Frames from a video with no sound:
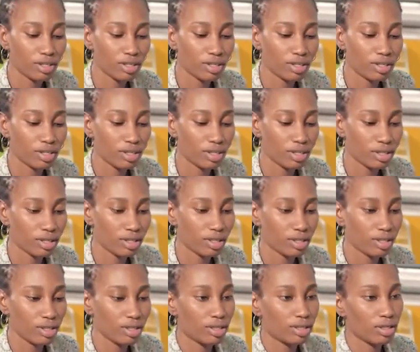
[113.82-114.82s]

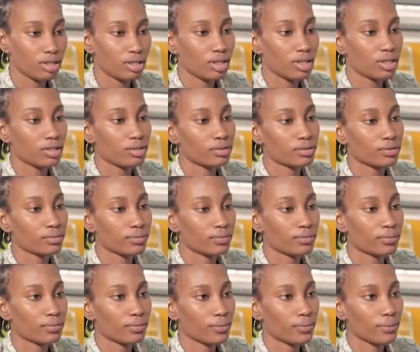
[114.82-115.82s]

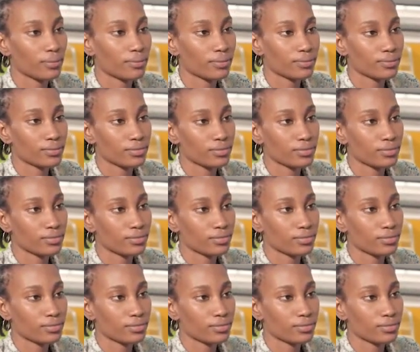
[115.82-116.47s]
(silence)